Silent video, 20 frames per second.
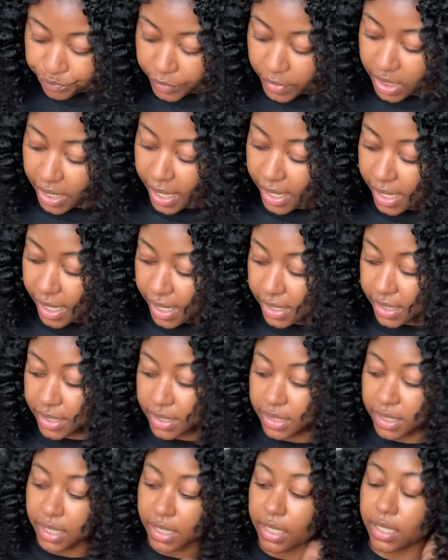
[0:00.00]
Like, it
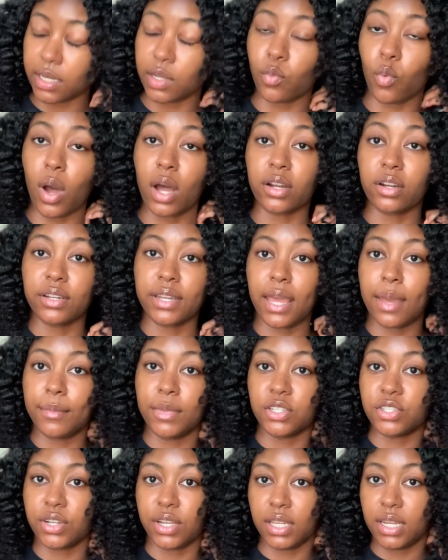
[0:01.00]
didn't get any water
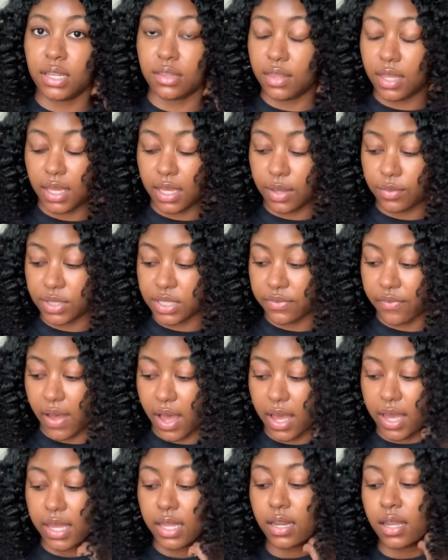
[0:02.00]
damage or anything. It was
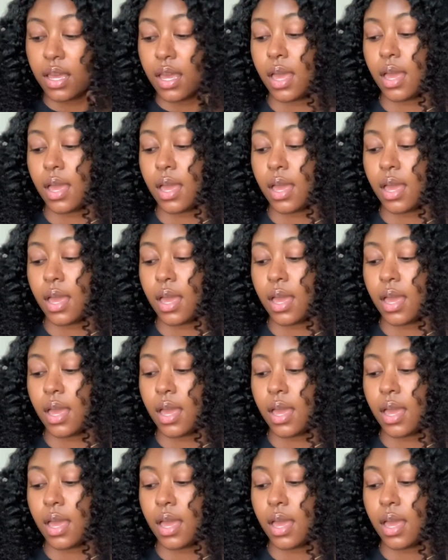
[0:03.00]
fine.